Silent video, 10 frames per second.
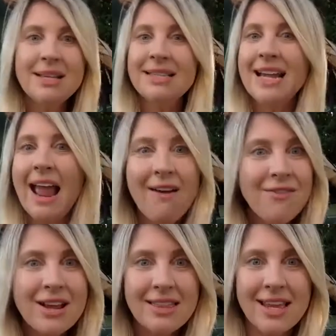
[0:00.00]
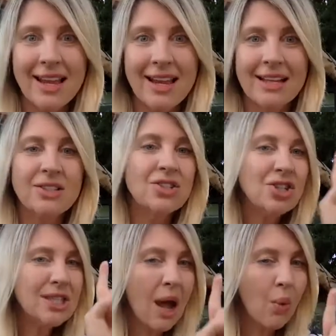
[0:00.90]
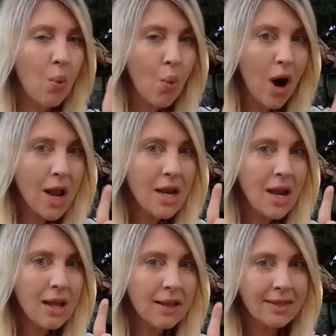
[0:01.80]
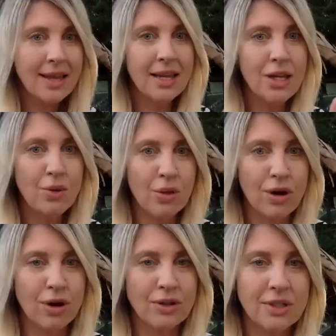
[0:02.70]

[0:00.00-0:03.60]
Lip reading: isn't everything. It's just that one thing you learned.